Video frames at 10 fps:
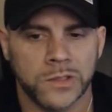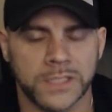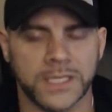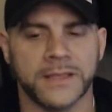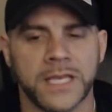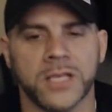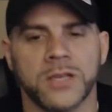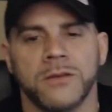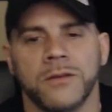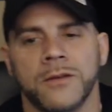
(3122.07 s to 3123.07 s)
because I think
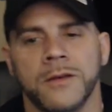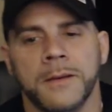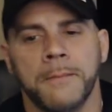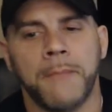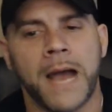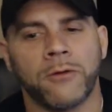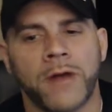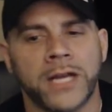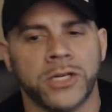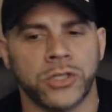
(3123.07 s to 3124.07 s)
my
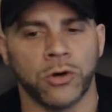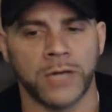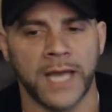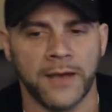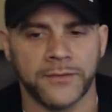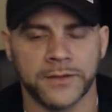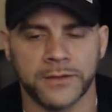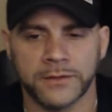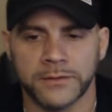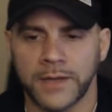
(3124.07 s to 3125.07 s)
right is your left
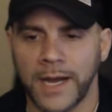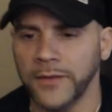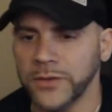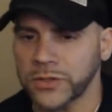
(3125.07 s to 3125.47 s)
on the